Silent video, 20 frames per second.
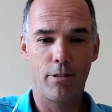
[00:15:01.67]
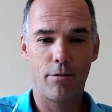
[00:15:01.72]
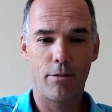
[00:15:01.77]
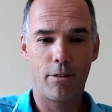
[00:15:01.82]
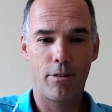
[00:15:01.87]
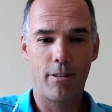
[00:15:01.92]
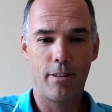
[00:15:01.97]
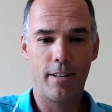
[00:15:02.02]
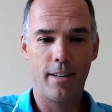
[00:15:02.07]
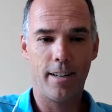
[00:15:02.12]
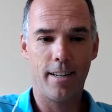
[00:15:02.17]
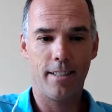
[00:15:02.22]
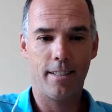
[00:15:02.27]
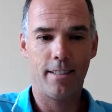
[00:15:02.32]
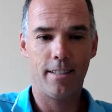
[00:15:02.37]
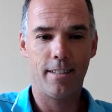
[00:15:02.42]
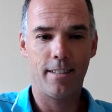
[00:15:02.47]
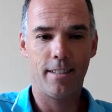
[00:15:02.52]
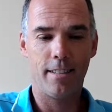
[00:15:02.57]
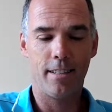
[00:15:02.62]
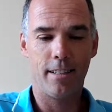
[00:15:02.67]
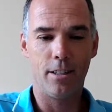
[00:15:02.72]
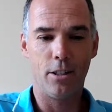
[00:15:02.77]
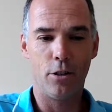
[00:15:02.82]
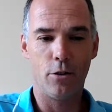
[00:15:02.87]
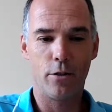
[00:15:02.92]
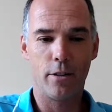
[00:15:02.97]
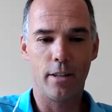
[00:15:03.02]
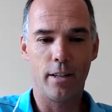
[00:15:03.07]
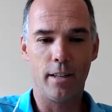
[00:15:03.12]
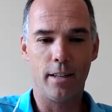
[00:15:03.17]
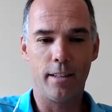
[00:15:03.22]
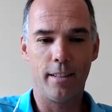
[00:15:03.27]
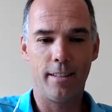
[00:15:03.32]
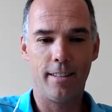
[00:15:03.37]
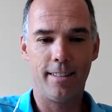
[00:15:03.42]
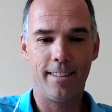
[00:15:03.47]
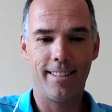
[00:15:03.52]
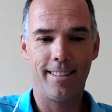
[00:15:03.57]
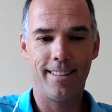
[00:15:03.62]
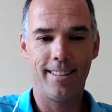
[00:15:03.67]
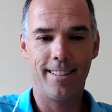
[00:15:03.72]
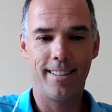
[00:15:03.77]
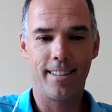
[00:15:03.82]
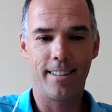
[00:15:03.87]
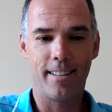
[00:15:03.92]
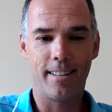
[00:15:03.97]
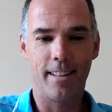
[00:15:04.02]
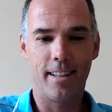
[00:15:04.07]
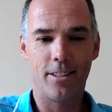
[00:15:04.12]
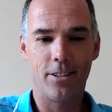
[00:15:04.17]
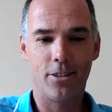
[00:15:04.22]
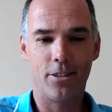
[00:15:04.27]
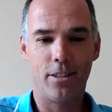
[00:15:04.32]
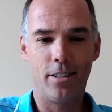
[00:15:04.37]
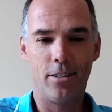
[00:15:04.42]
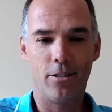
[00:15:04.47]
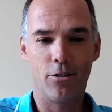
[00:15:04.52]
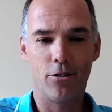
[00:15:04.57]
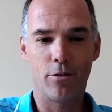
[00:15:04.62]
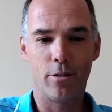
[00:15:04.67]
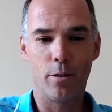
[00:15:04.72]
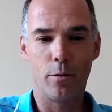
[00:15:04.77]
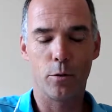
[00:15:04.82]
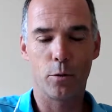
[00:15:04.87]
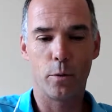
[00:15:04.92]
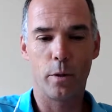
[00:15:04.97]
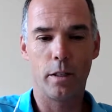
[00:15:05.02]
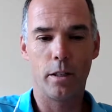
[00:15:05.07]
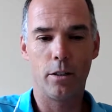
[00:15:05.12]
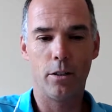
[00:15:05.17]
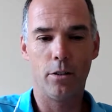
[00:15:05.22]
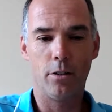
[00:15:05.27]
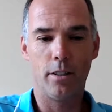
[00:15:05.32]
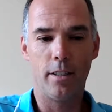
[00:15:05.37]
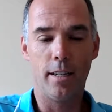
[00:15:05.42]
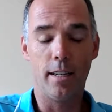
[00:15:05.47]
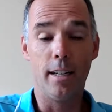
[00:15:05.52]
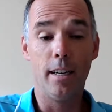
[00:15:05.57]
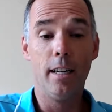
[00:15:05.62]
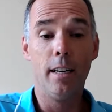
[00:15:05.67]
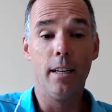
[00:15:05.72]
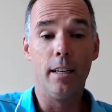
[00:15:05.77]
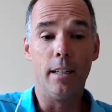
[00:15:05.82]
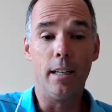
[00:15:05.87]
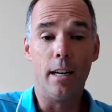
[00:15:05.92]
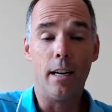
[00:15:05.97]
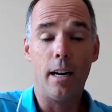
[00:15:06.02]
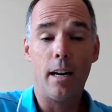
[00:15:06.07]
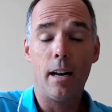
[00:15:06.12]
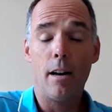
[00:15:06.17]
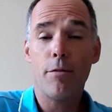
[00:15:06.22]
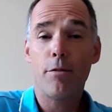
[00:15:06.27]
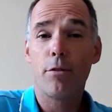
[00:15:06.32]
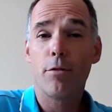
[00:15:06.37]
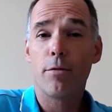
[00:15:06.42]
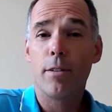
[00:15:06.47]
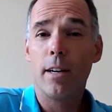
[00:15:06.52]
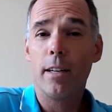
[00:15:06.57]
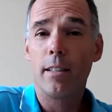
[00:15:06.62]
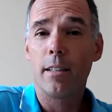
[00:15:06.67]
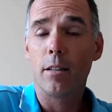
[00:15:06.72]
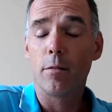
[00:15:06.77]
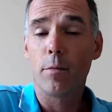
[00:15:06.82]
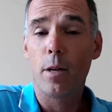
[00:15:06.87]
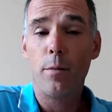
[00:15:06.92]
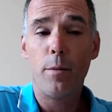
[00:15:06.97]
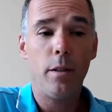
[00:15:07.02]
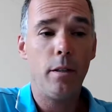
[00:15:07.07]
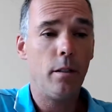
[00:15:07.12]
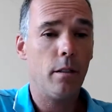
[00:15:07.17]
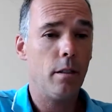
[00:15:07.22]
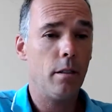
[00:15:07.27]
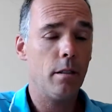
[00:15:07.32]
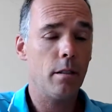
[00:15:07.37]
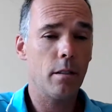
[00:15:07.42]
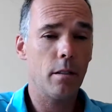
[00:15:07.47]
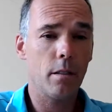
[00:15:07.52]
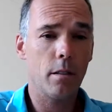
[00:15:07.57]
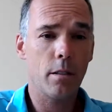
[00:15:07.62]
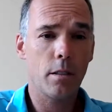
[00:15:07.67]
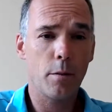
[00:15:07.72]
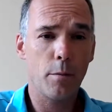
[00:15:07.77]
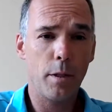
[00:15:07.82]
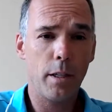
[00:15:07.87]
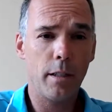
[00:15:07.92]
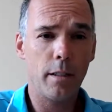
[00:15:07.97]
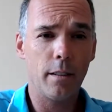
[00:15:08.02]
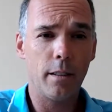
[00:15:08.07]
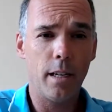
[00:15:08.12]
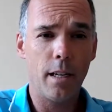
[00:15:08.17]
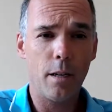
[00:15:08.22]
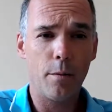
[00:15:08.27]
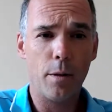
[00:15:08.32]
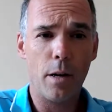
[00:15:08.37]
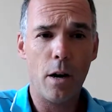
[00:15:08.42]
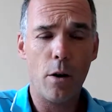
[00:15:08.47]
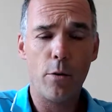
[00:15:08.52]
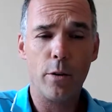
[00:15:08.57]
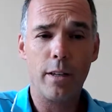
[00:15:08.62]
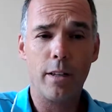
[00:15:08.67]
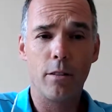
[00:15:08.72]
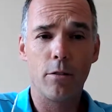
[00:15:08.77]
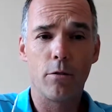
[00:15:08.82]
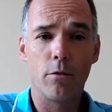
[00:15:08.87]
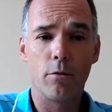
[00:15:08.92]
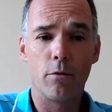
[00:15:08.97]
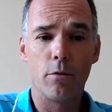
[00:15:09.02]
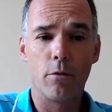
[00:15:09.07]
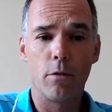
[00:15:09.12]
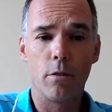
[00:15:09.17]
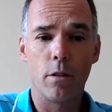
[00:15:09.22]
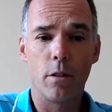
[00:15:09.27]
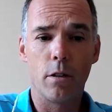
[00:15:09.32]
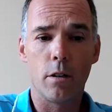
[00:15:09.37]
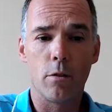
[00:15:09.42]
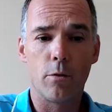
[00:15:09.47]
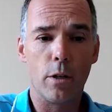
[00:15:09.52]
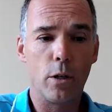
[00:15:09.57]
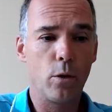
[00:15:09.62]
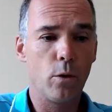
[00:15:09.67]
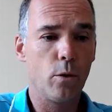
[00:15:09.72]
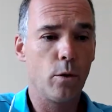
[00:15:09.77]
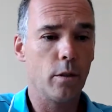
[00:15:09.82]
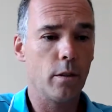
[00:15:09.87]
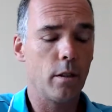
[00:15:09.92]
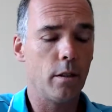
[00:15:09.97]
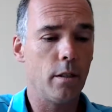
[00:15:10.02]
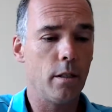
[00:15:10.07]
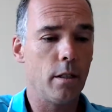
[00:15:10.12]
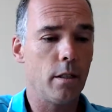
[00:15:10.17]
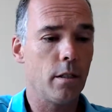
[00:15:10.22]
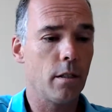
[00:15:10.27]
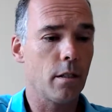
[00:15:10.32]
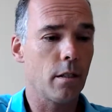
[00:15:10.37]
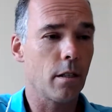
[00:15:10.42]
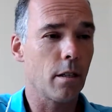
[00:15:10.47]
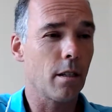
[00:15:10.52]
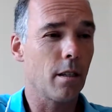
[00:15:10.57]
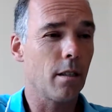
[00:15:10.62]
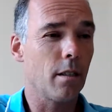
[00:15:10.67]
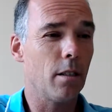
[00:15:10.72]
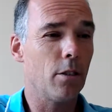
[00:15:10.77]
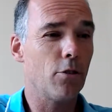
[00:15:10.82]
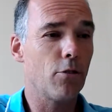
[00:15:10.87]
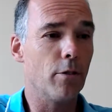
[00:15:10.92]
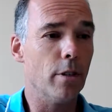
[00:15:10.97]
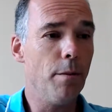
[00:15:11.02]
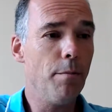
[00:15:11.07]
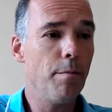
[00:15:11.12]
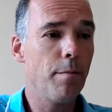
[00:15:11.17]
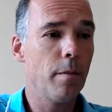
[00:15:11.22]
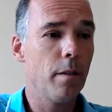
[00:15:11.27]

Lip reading: very late in the UK. Glad to see the stream is working good. Yeah, I have to find out. Maybe somebody can help how we can record this the stream.